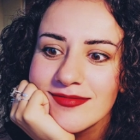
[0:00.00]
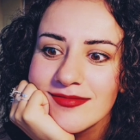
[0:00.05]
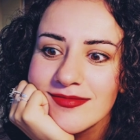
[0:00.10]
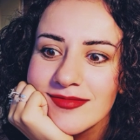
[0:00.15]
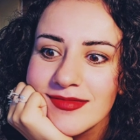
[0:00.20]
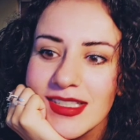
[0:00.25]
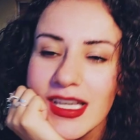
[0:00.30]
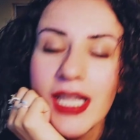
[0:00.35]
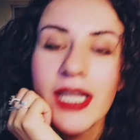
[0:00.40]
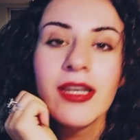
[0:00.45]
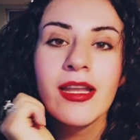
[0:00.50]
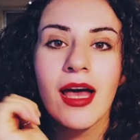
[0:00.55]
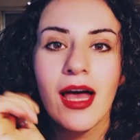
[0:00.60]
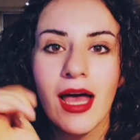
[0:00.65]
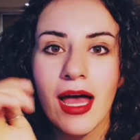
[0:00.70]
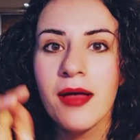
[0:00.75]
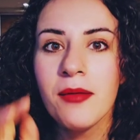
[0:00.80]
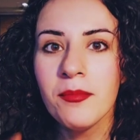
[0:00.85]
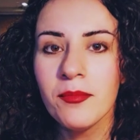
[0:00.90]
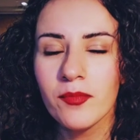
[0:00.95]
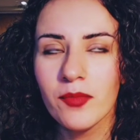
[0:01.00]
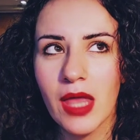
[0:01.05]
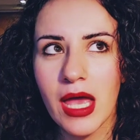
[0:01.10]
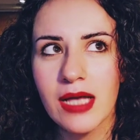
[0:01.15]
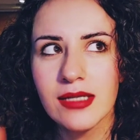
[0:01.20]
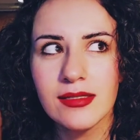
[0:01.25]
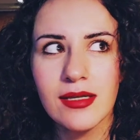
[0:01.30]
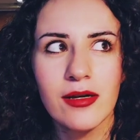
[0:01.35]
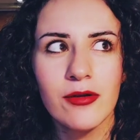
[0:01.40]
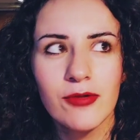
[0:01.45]
And um,
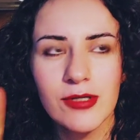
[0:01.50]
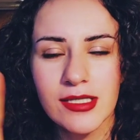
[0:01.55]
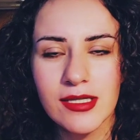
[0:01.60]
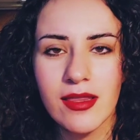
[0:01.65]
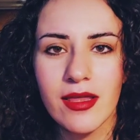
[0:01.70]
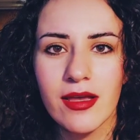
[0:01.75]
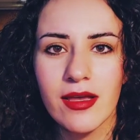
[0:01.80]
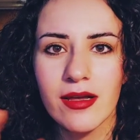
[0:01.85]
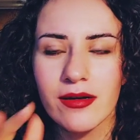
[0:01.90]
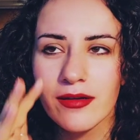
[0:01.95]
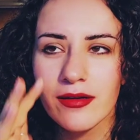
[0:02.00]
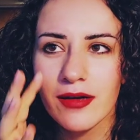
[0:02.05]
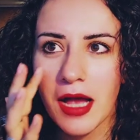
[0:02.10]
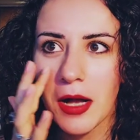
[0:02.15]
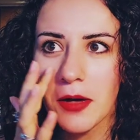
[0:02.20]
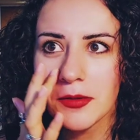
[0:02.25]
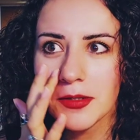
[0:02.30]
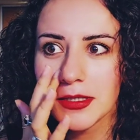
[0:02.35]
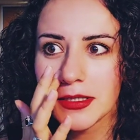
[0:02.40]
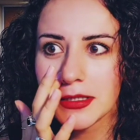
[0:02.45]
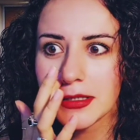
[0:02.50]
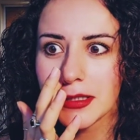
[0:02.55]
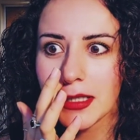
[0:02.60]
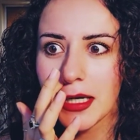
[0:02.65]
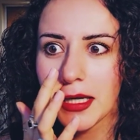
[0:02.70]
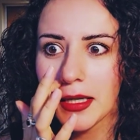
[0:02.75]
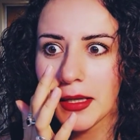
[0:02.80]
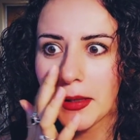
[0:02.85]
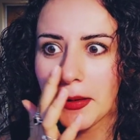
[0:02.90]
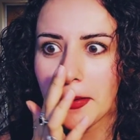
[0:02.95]
as I was there, I was,
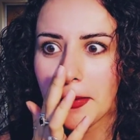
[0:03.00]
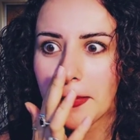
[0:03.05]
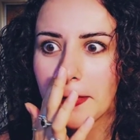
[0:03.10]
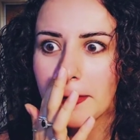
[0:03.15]
uh,